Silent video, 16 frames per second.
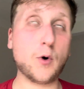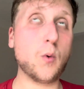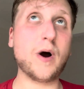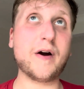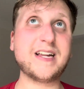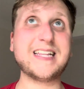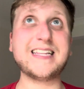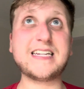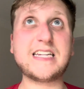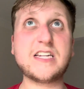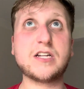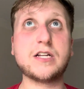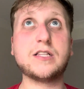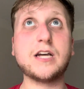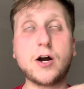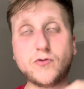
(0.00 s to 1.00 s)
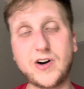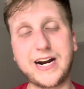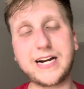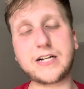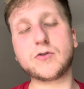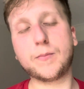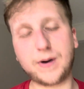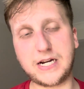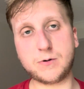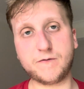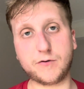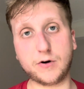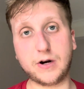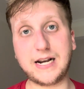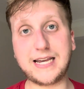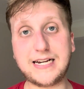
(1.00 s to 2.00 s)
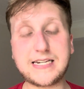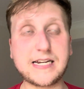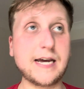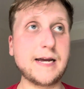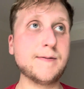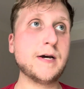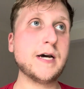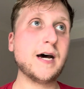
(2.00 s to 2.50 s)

worried that this is a direct replacement for Elise. I